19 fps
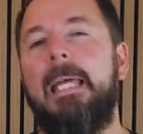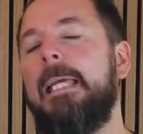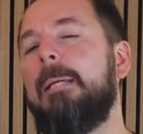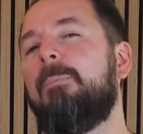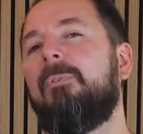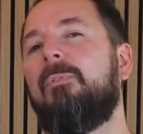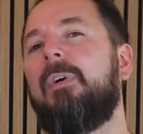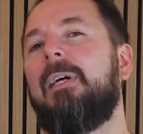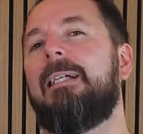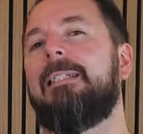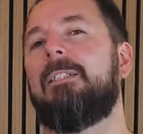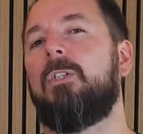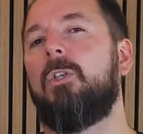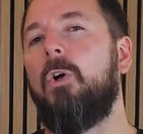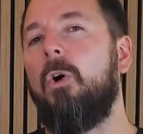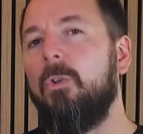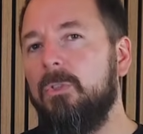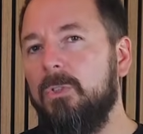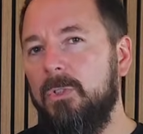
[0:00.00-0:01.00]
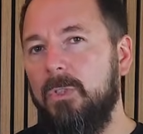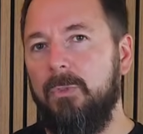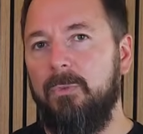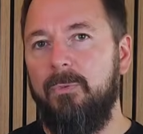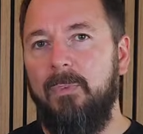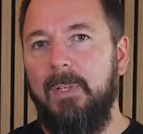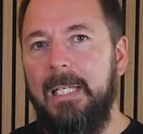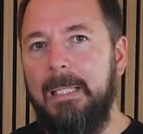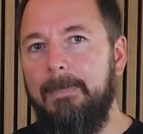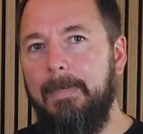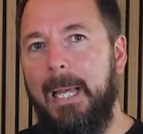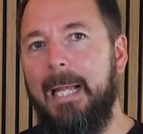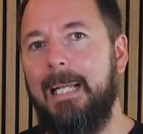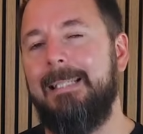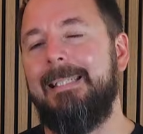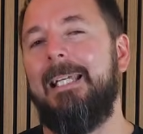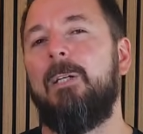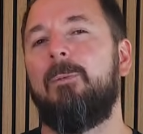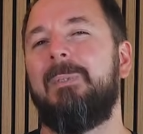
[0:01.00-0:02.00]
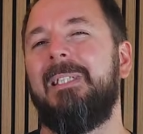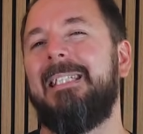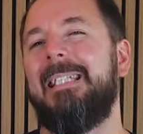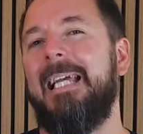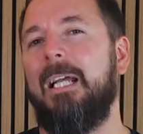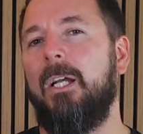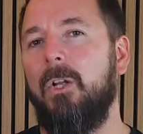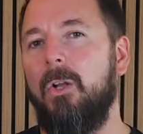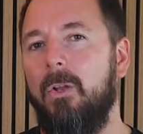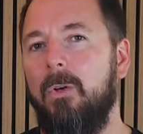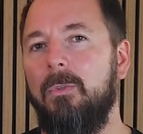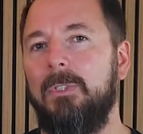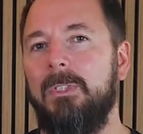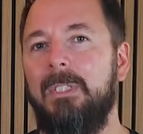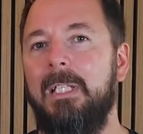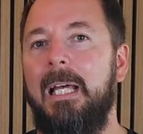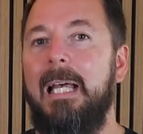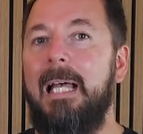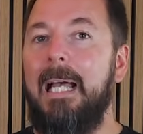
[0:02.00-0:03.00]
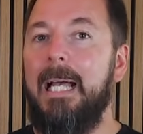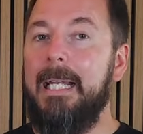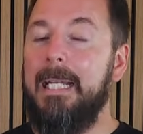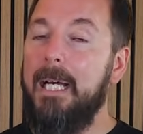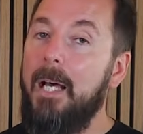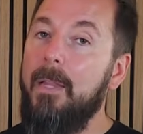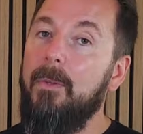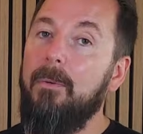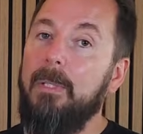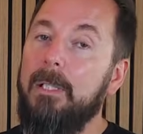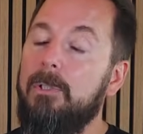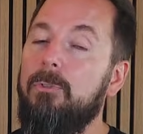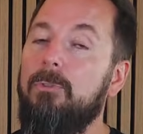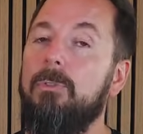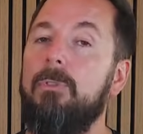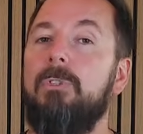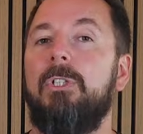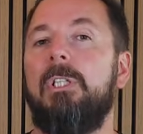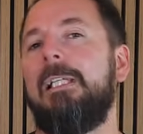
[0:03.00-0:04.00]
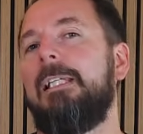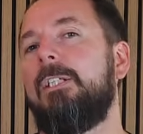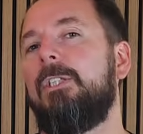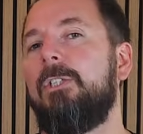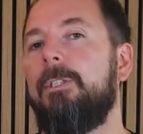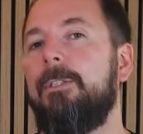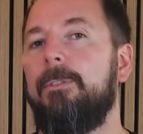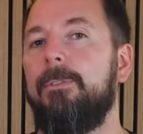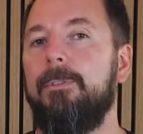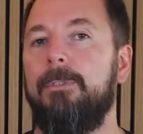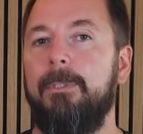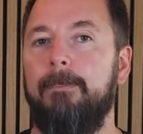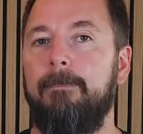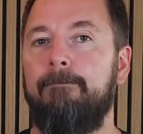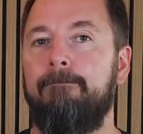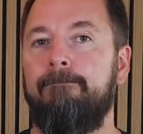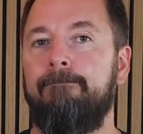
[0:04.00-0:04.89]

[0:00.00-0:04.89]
it provides constant feedback to help detect clogs and other extrusion issues.